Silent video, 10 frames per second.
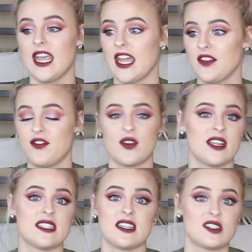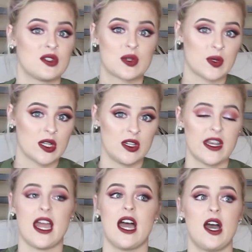And if you guys need a tutorial on
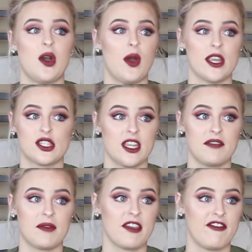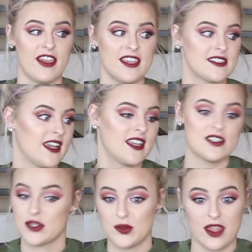how I shave my face, I
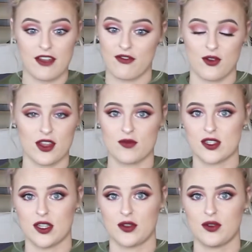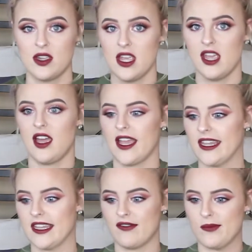can do that for you too. I
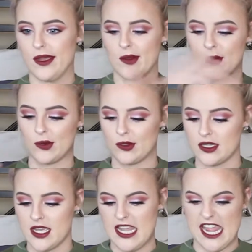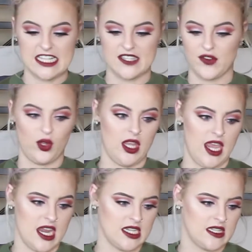can give you my whole
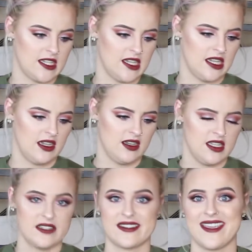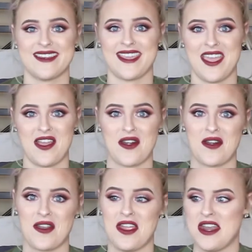exfoliate,
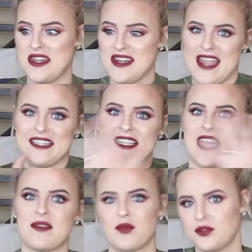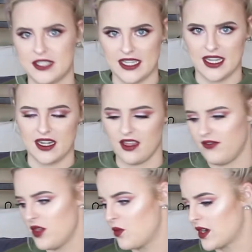skincare, nighttime routine
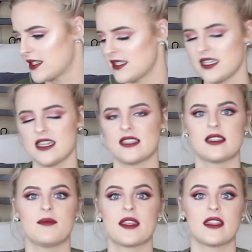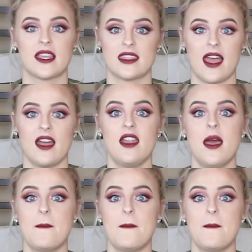if you want to see something like that.